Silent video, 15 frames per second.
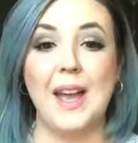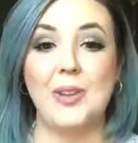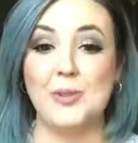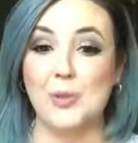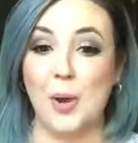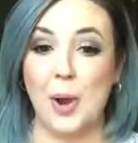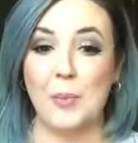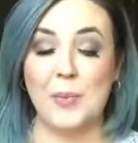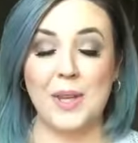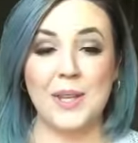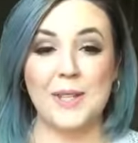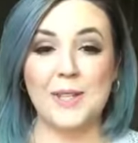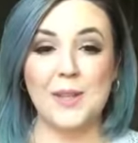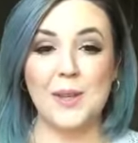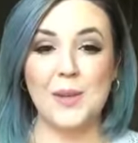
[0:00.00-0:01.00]
drop
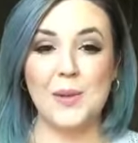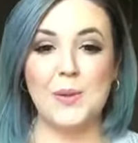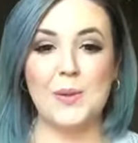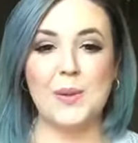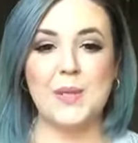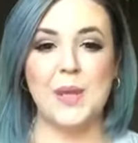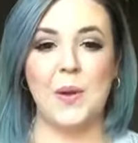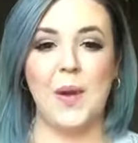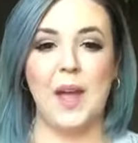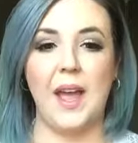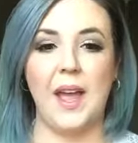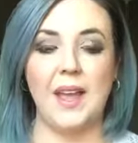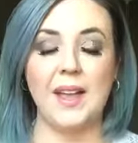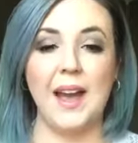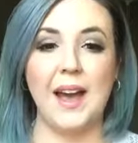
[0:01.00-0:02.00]
me a 2. So
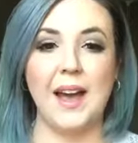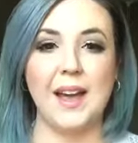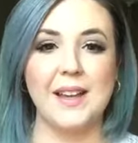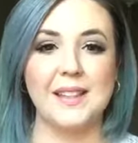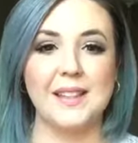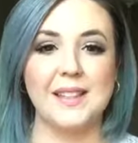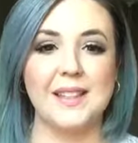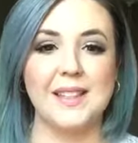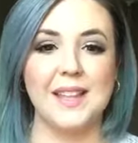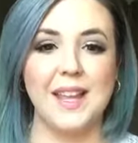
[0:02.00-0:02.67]
hey guys.